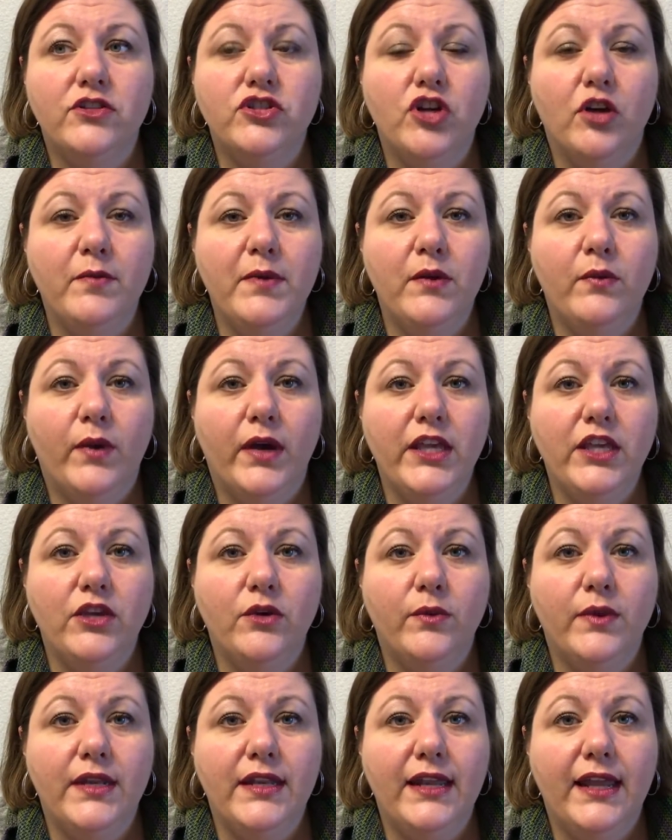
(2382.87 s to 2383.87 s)
Show me what you
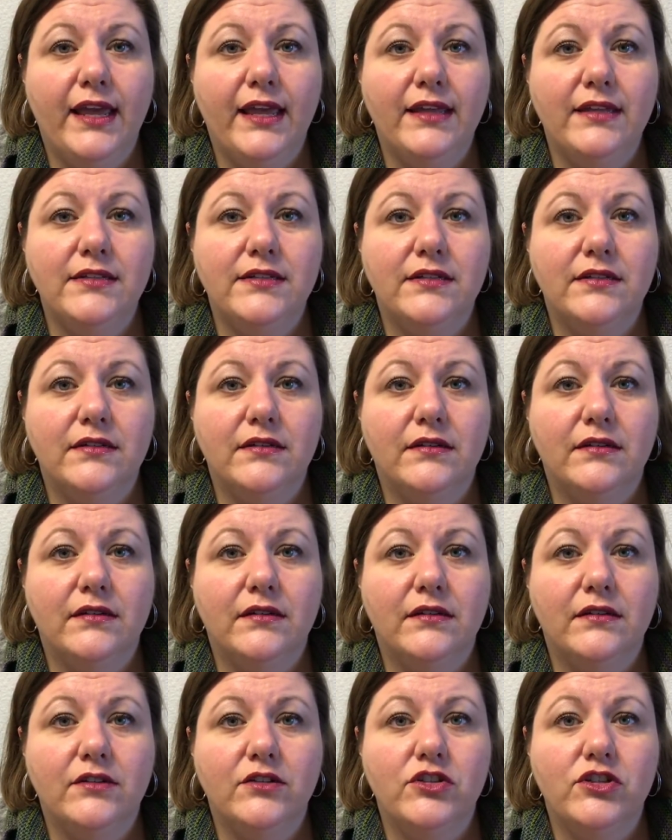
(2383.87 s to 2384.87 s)
would knit
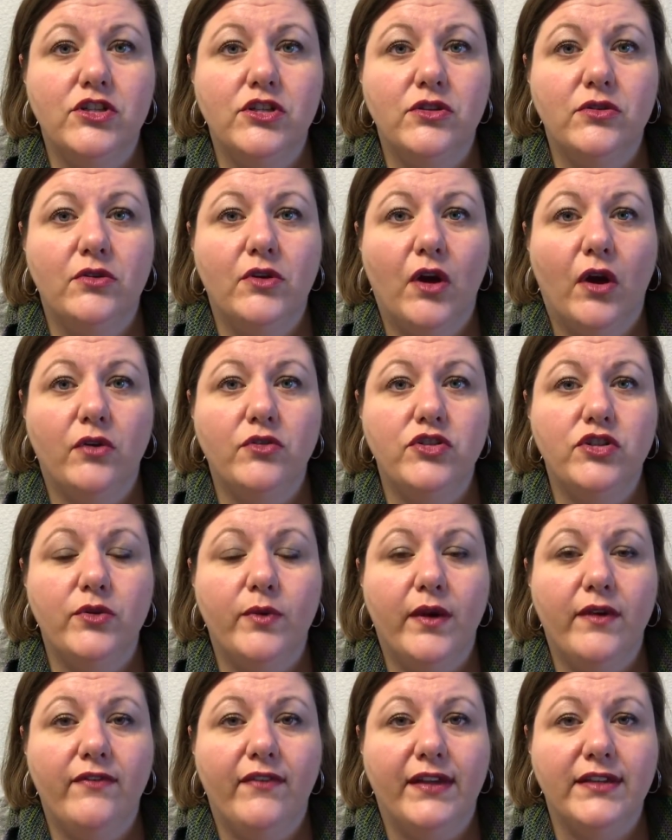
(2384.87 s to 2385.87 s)
to go to
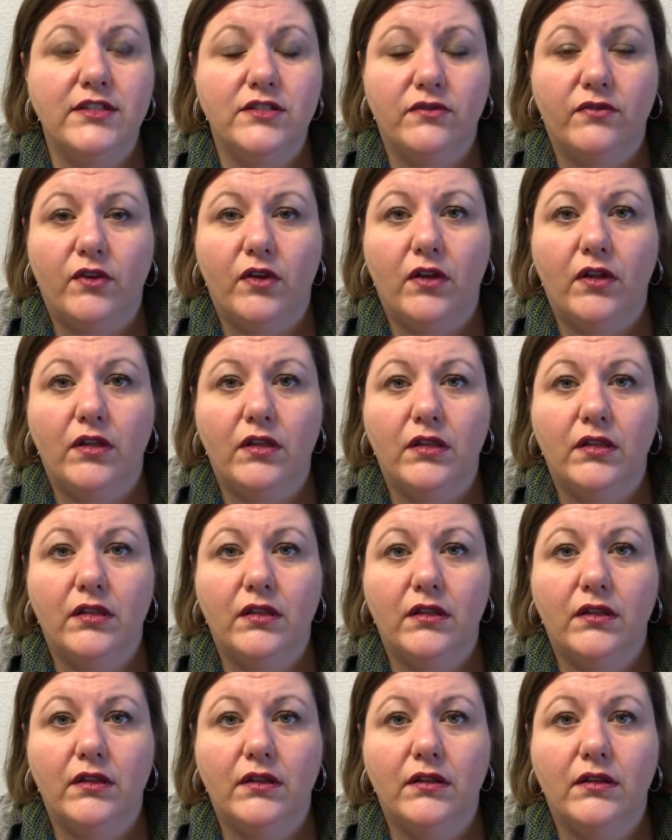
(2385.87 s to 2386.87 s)
a festival.
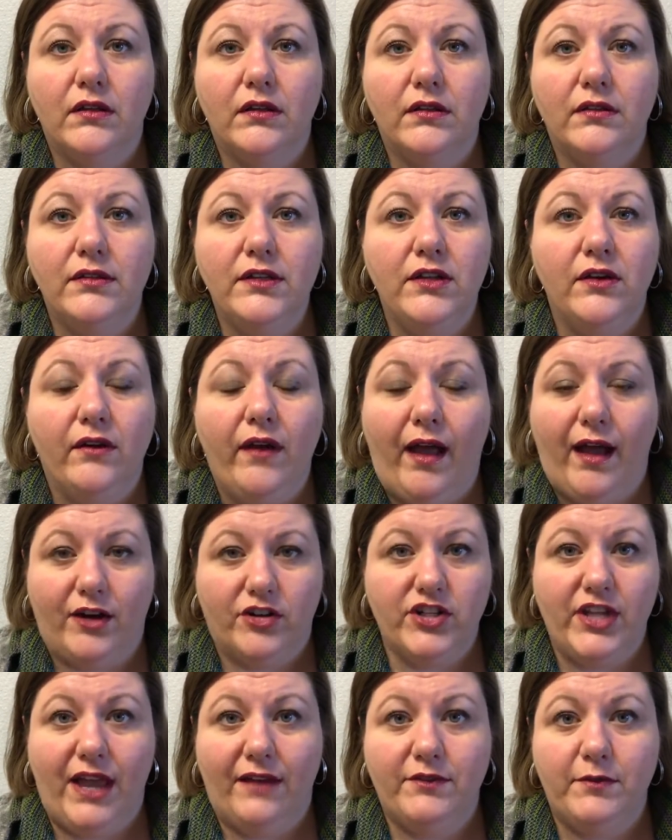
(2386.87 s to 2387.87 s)
You don't
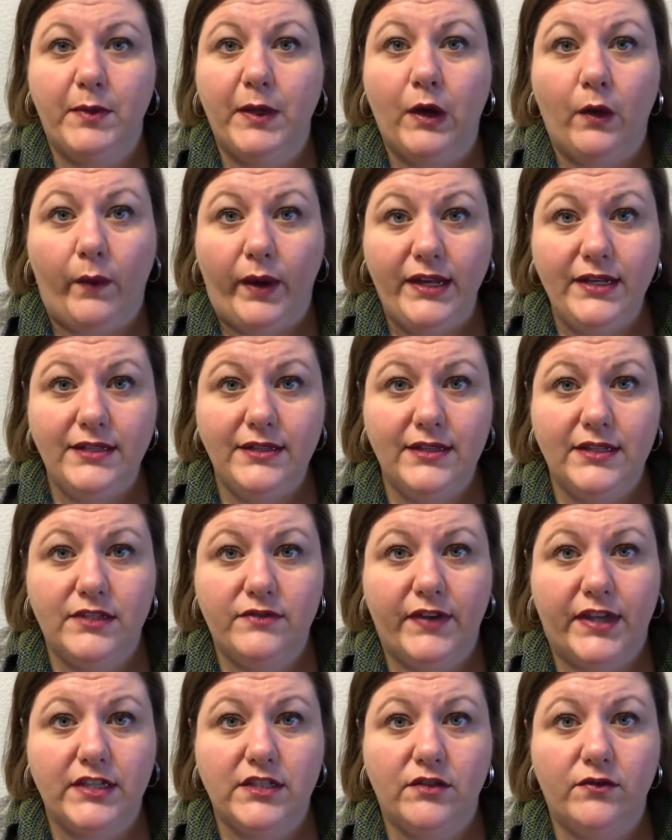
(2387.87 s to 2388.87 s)
actually have to be going to this
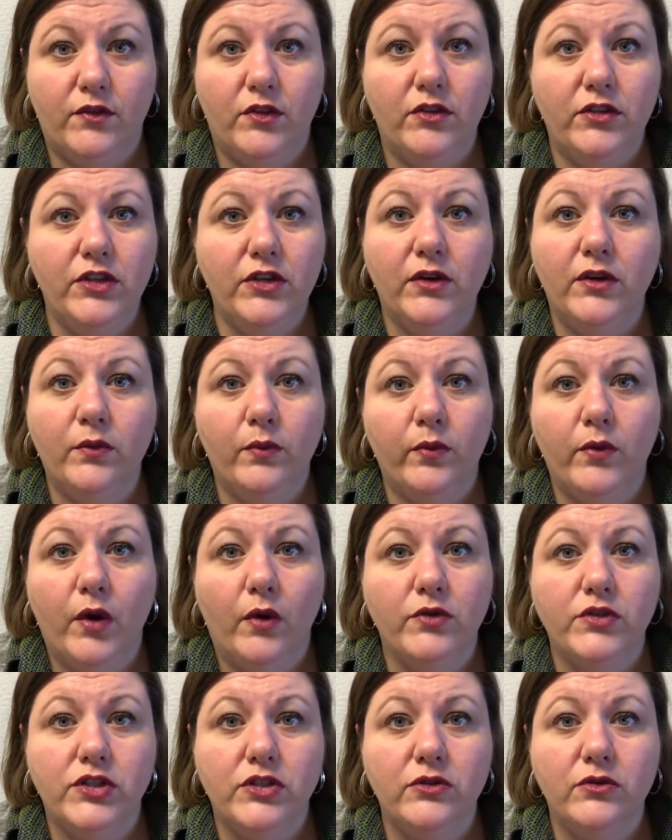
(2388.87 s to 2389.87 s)
festival. You could
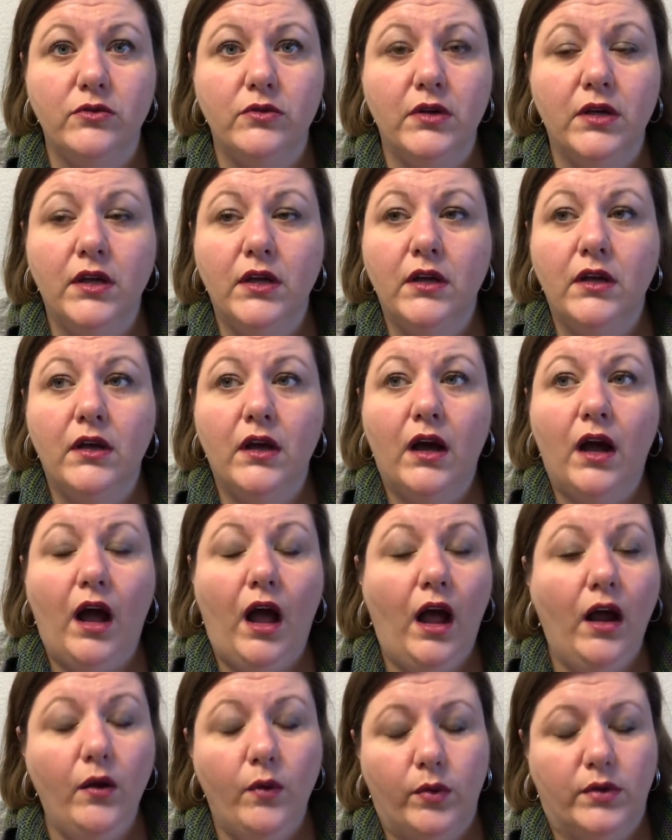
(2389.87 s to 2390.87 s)
go to
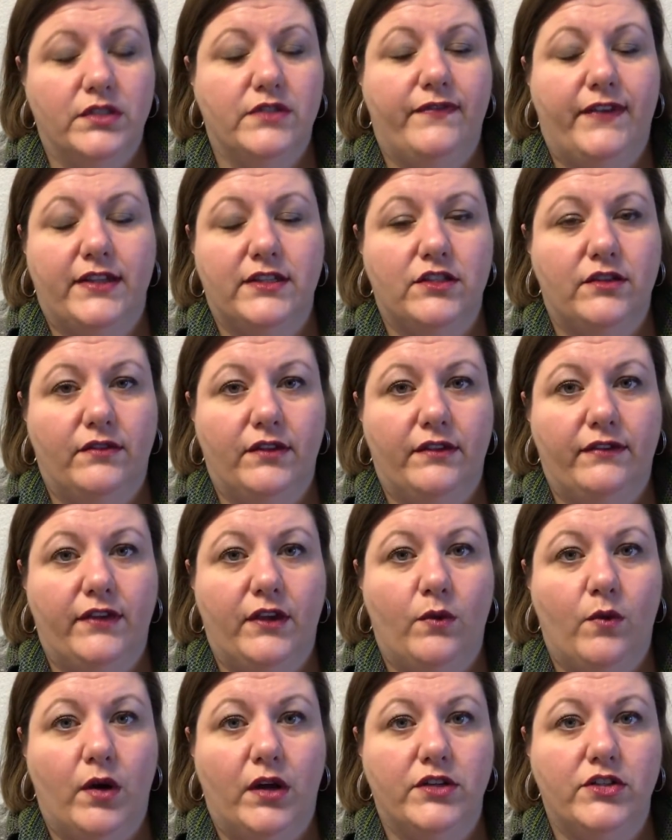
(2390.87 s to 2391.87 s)
Hogwarts Festival if
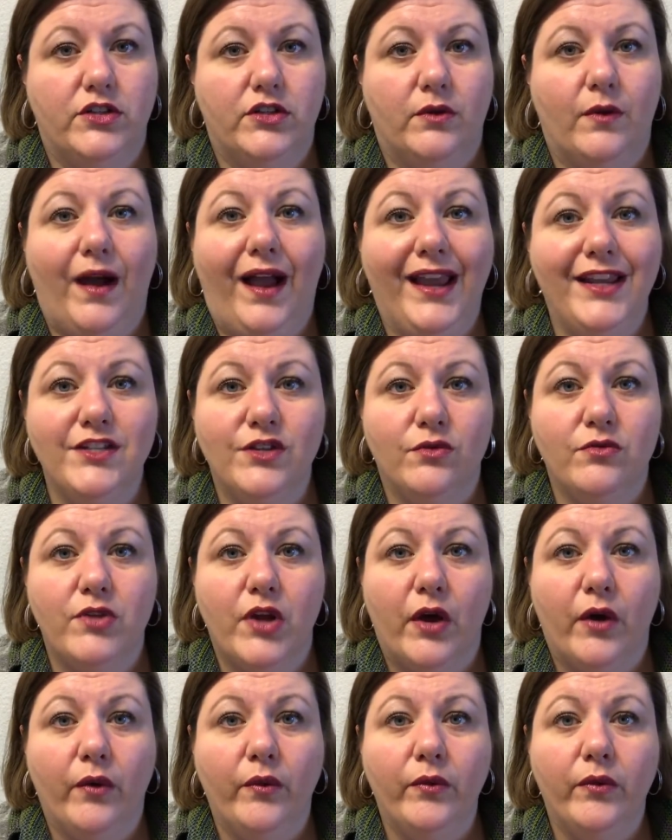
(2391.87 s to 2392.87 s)
you want to. I don't
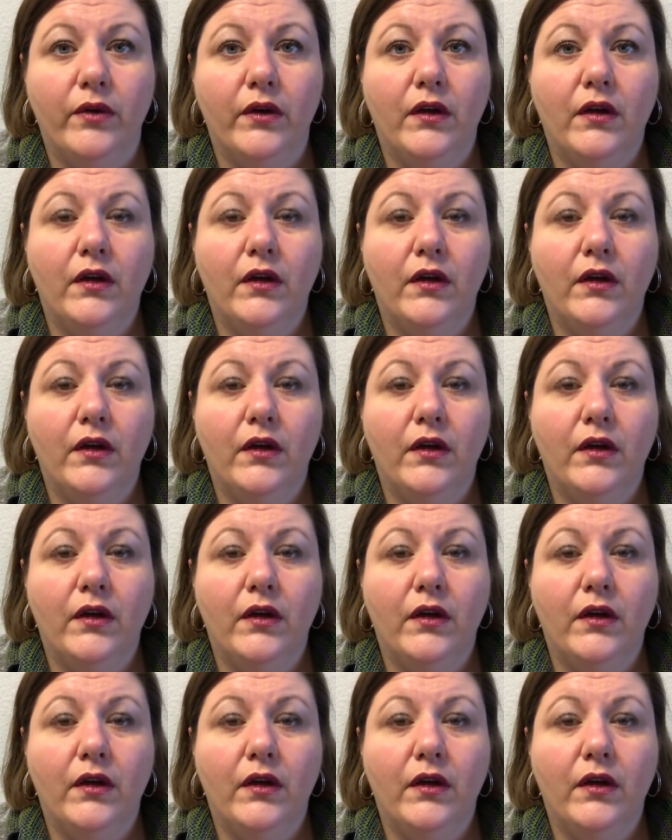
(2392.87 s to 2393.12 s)
know.